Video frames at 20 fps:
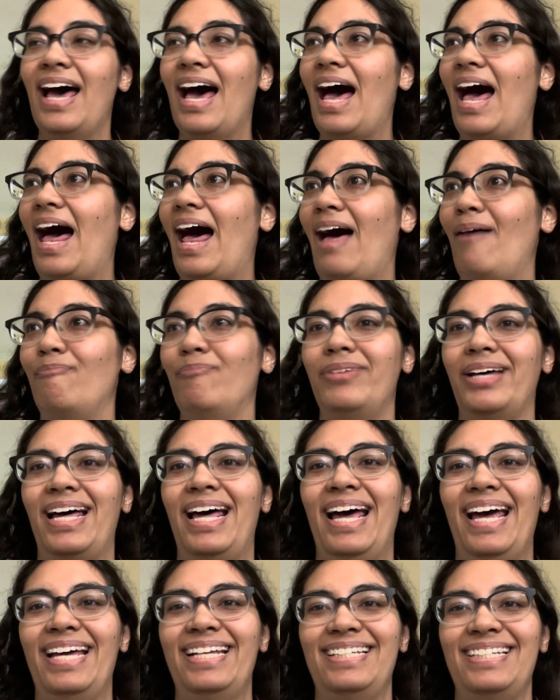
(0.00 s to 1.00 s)

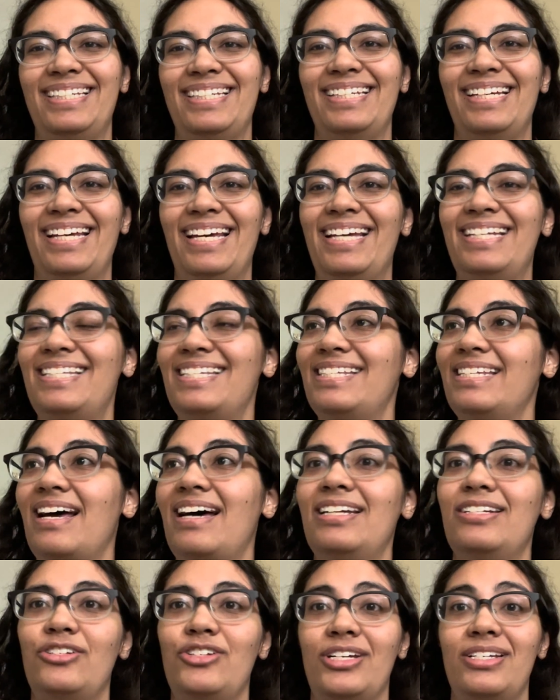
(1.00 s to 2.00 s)
But it's
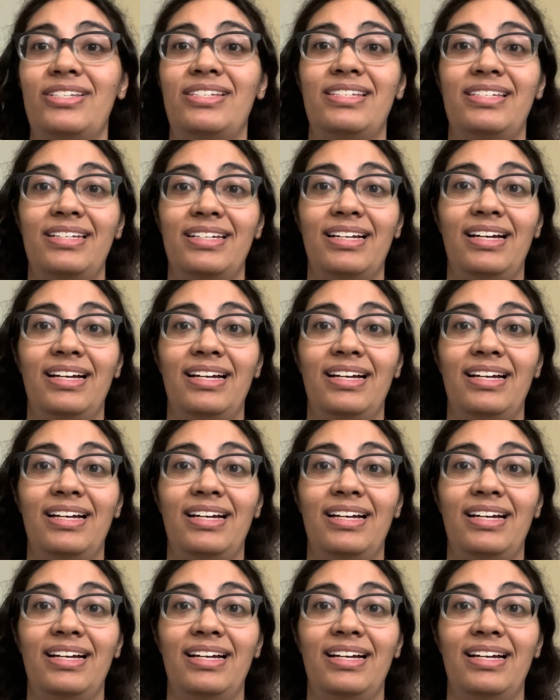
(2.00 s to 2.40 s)
not just